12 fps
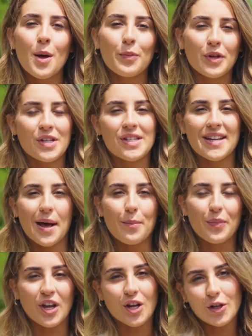plus
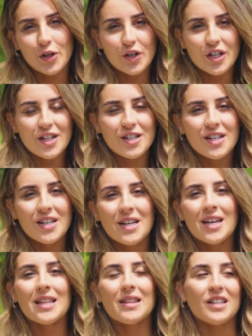stamp included.
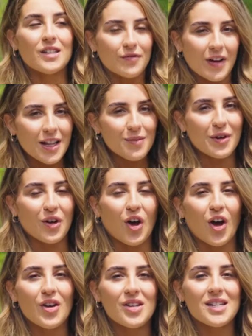The development
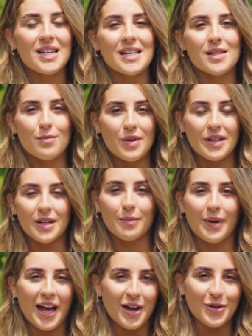cost is £1 million,
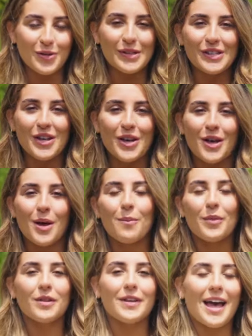
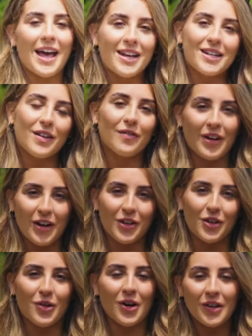but the end
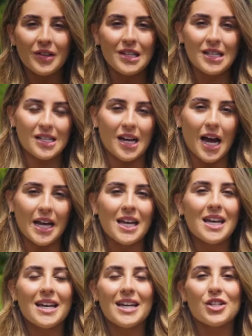value on this site
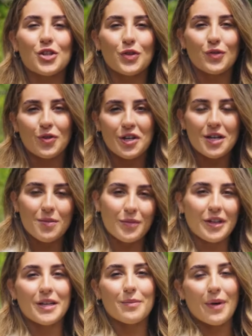is £3
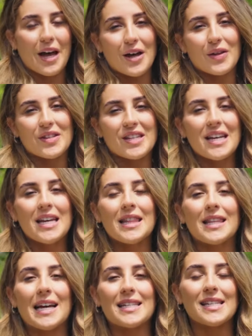million.
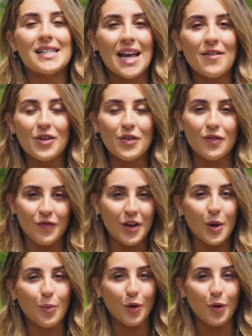That is a 7-figure